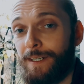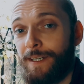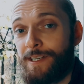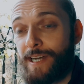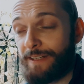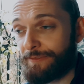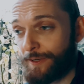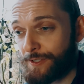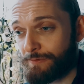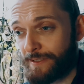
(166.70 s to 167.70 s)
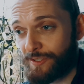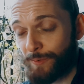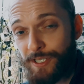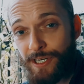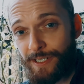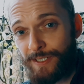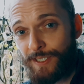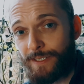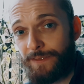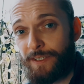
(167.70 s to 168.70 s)
She had first run to a church,
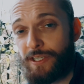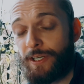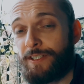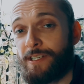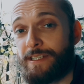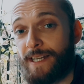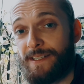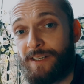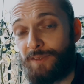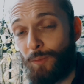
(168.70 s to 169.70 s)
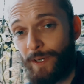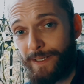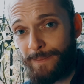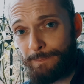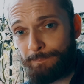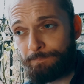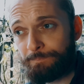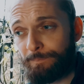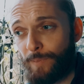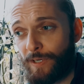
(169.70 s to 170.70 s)
and the church had sent her away
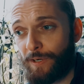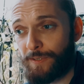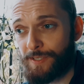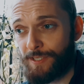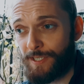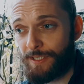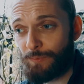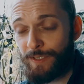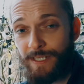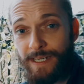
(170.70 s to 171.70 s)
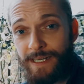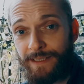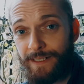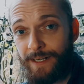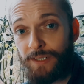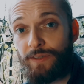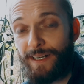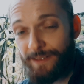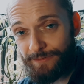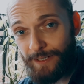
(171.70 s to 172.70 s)
because she was saying that her
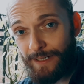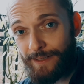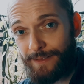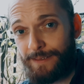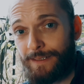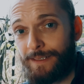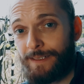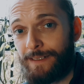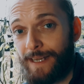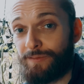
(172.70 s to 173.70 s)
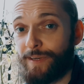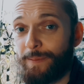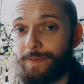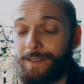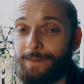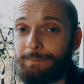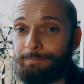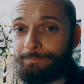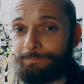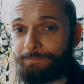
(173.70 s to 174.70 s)
grandfather had raped her.
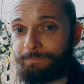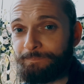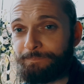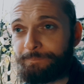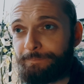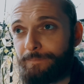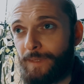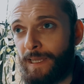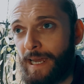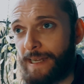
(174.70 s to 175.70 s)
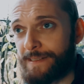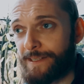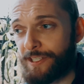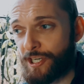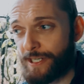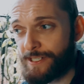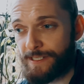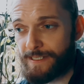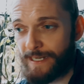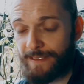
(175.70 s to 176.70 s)
And the church had
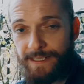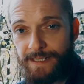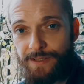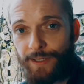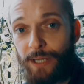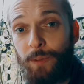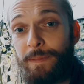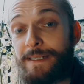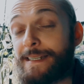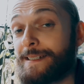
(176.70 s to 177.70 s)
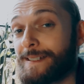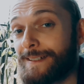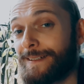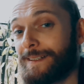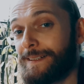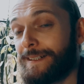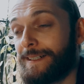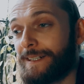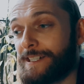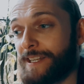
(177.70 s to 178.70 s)
said, this is not our business.
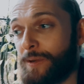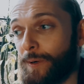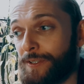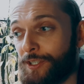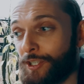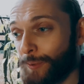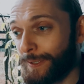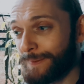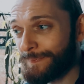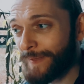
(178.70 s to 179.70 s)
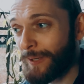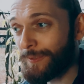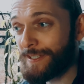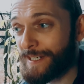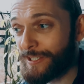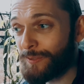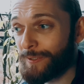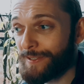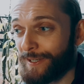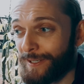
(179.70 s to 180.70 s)
Because they weren't sure how to deal
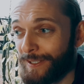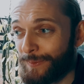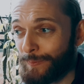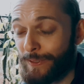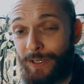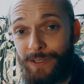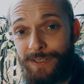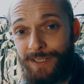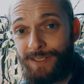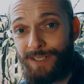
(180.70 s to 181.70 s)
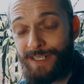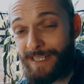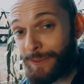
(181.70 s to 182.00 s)
with her because she's Down